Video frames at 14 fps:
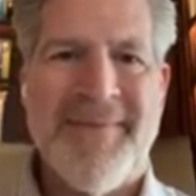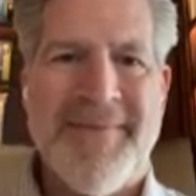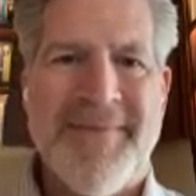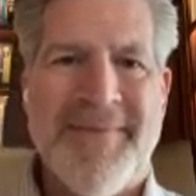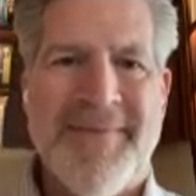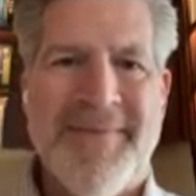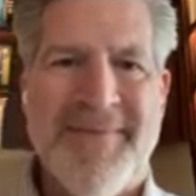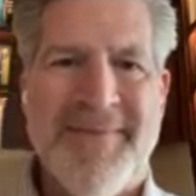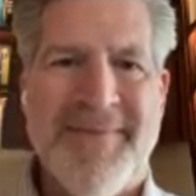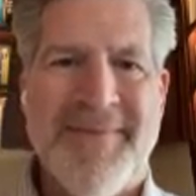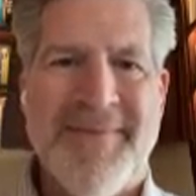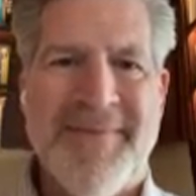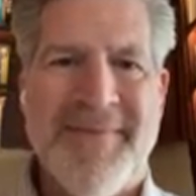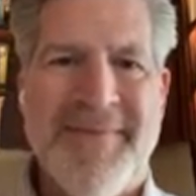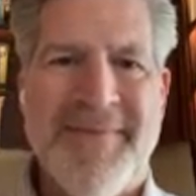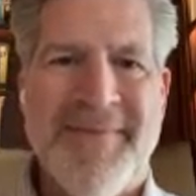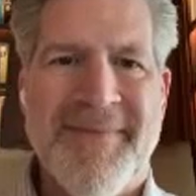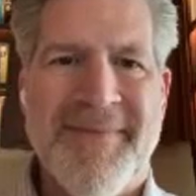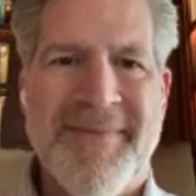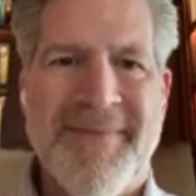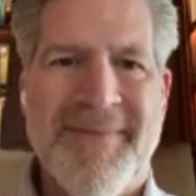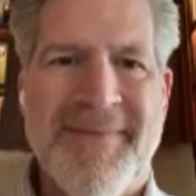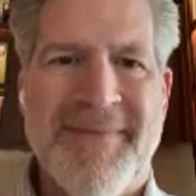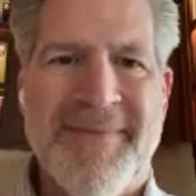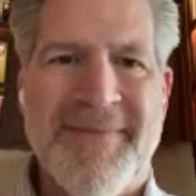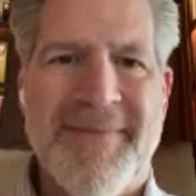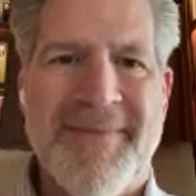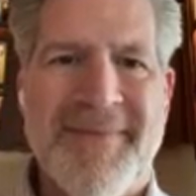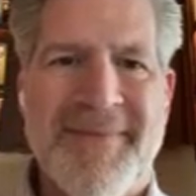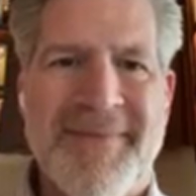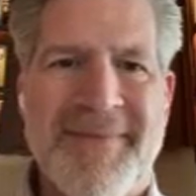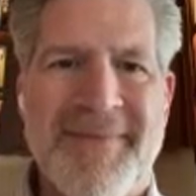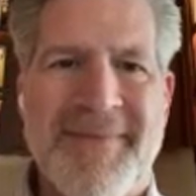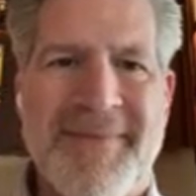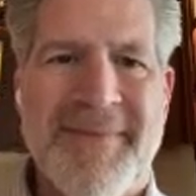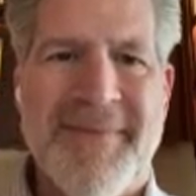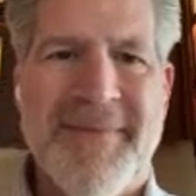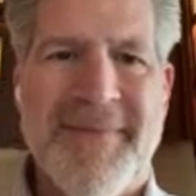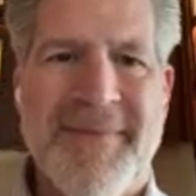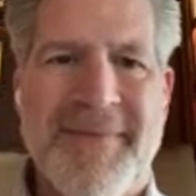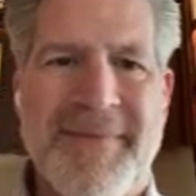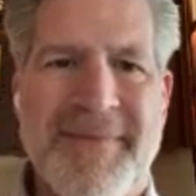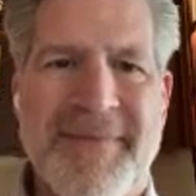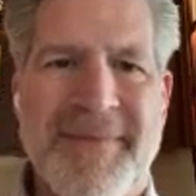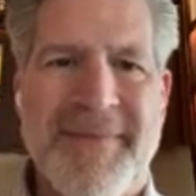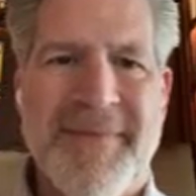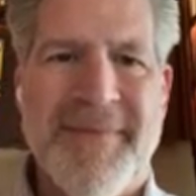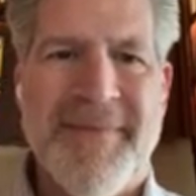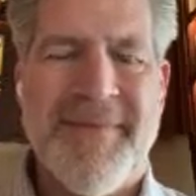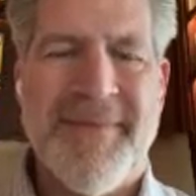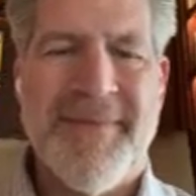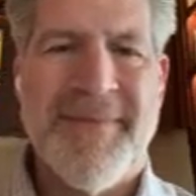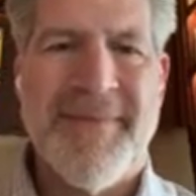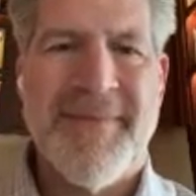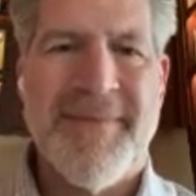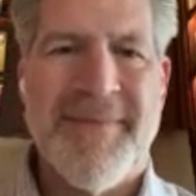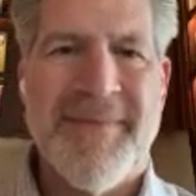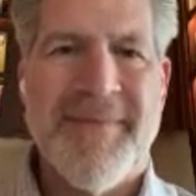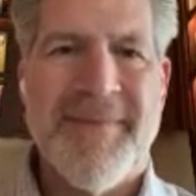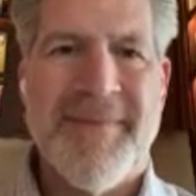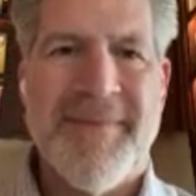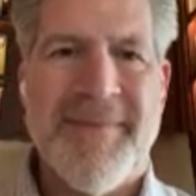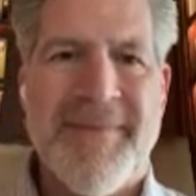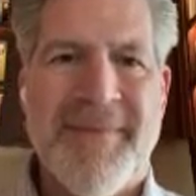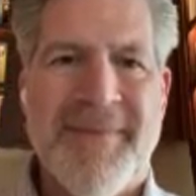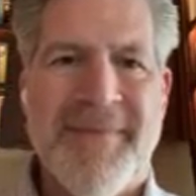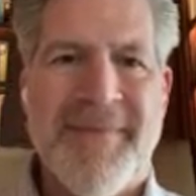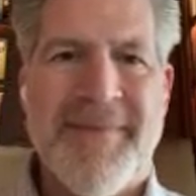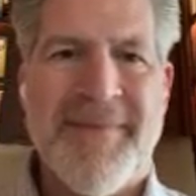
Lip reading: (silent)